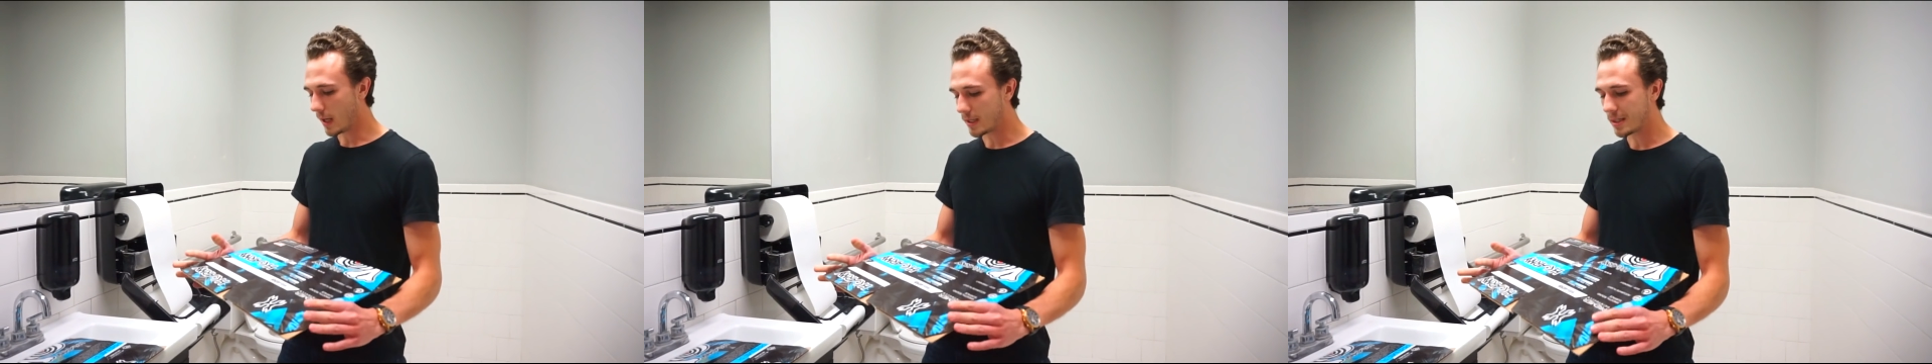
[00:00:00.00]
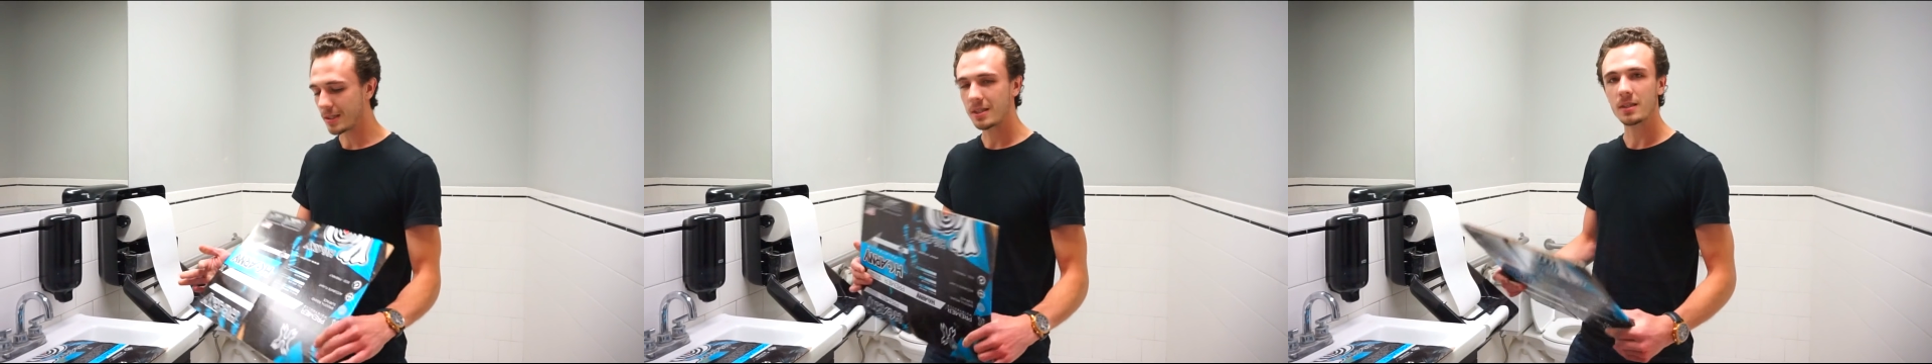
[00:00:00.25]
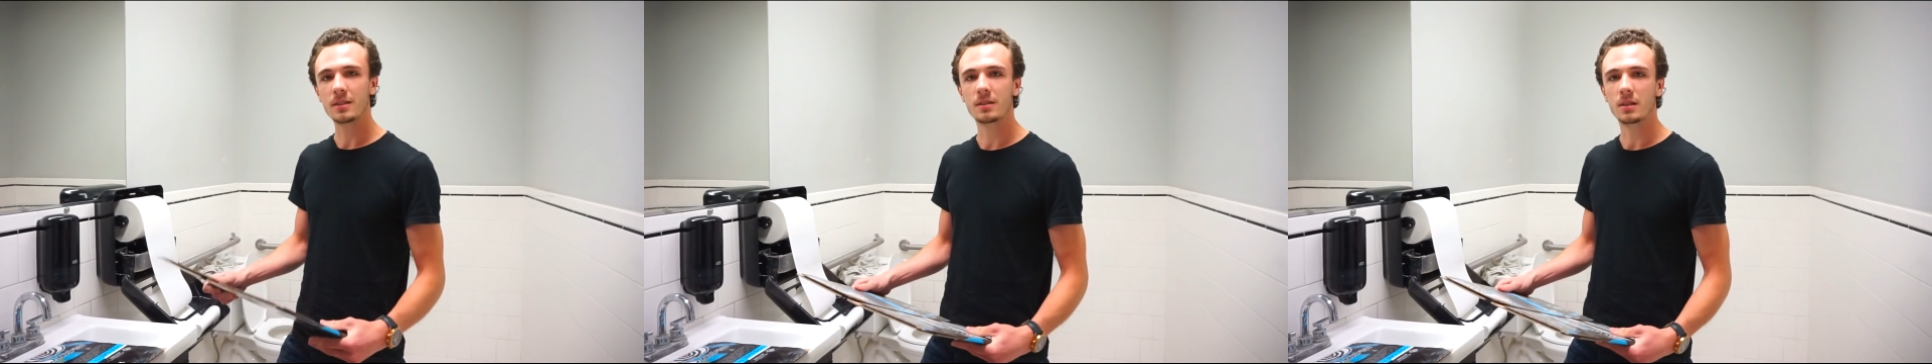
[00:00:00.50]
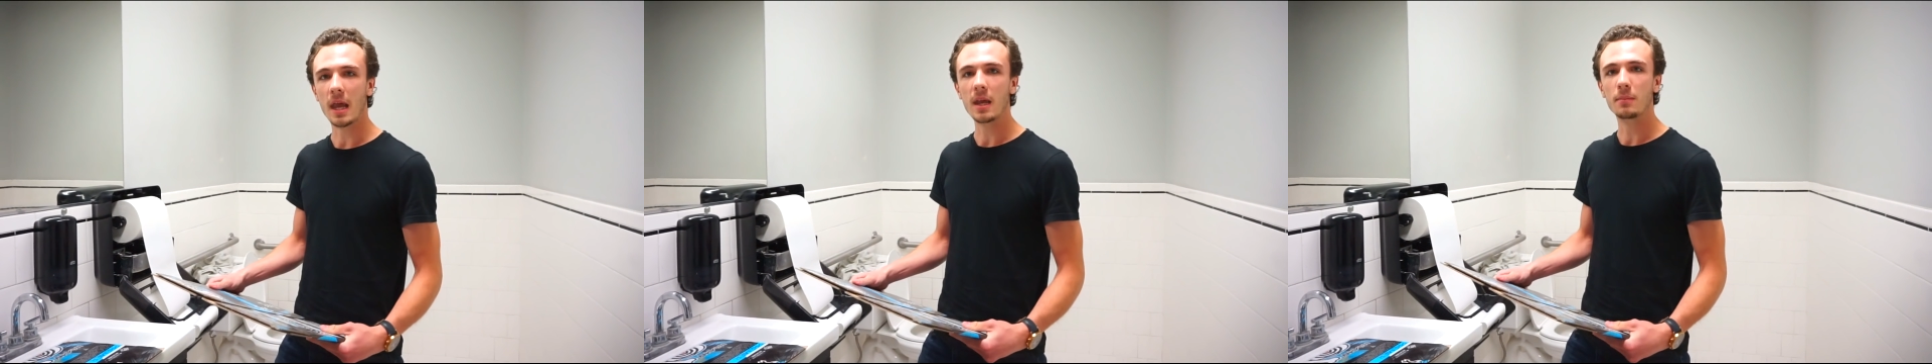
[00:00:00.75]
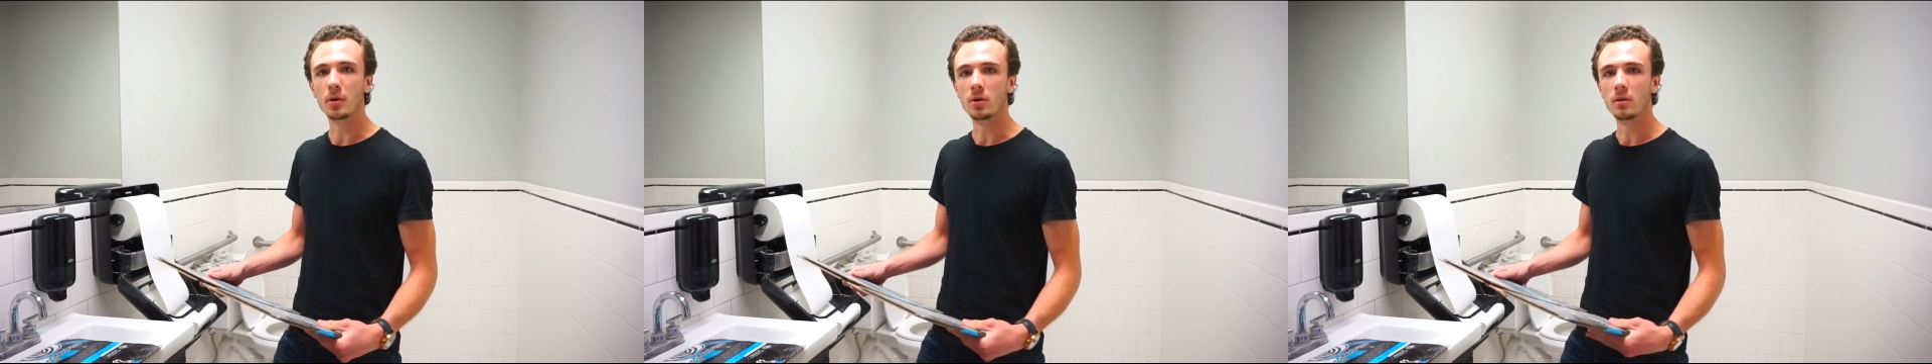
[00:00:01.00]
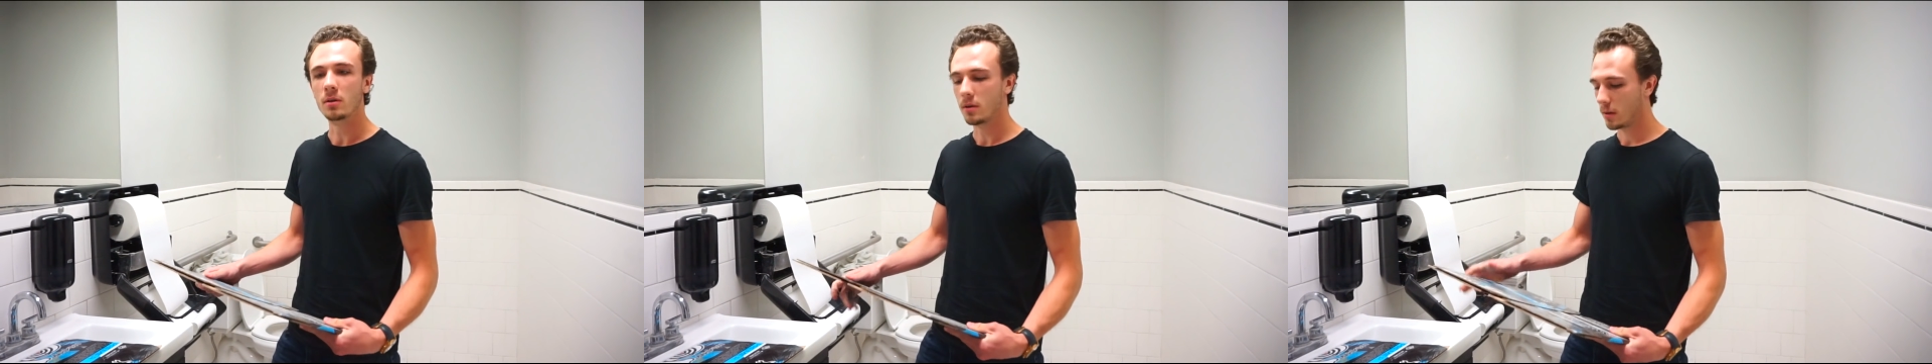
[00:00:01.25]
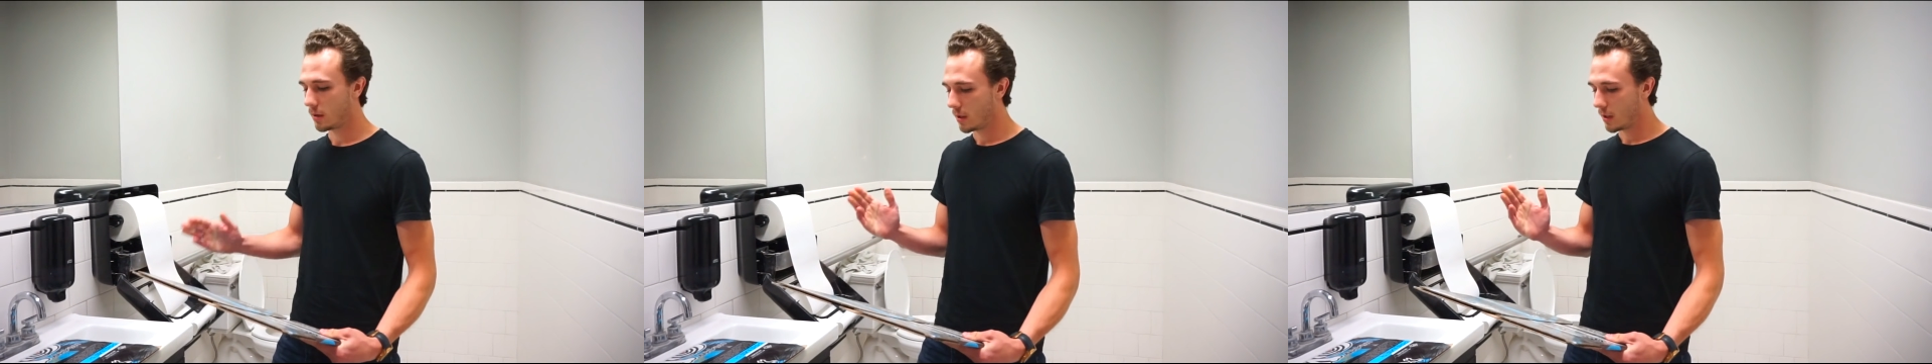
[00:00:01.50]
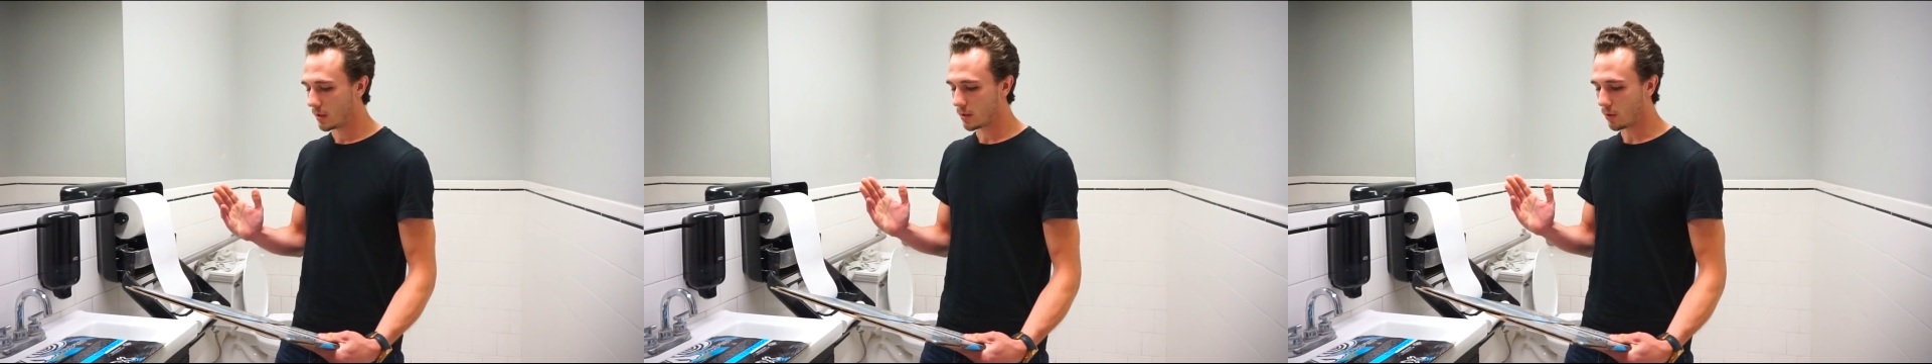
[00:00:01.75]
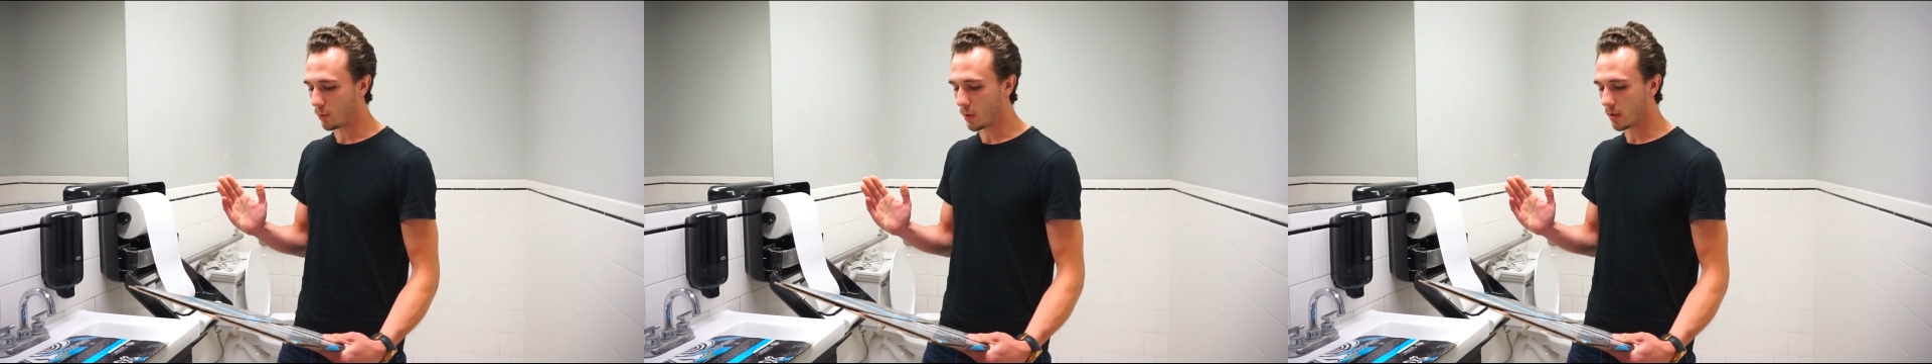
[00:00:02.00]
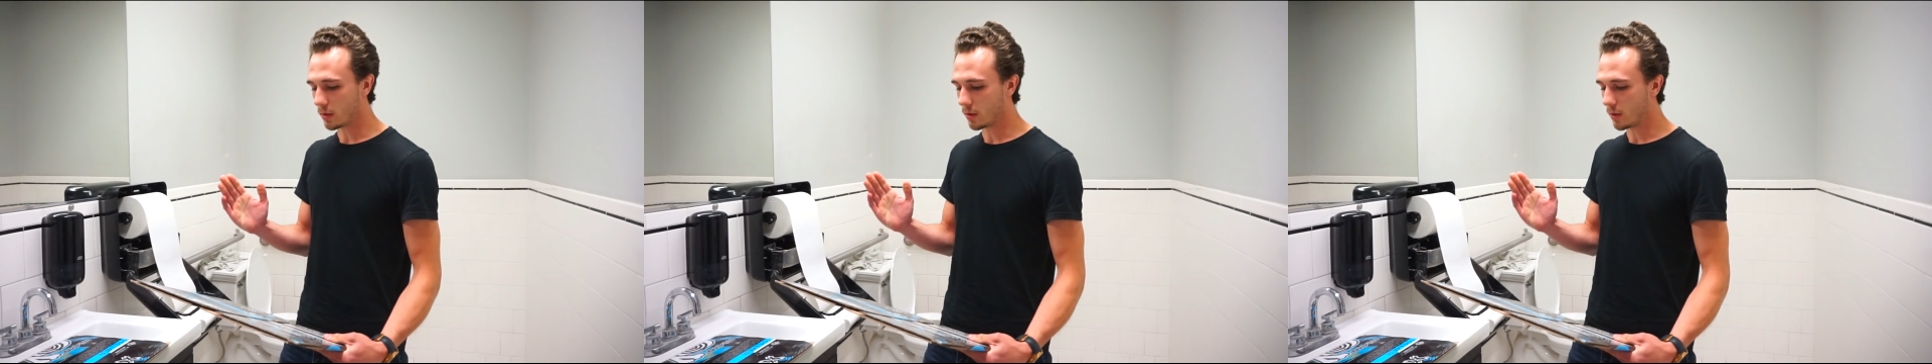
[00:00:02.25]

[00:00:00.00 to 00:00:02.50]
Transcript: nice and stable. So what I'll